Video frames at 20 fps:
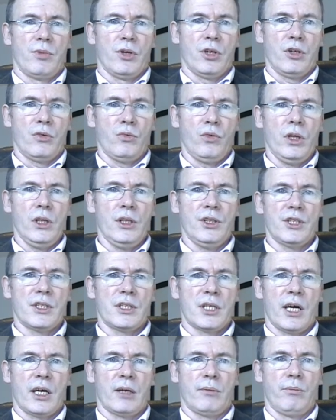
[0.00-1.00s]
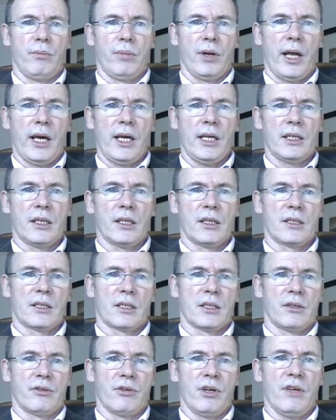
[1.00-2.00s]
but it will detect
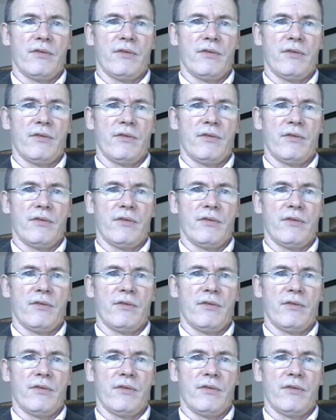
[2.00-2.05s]
blatant or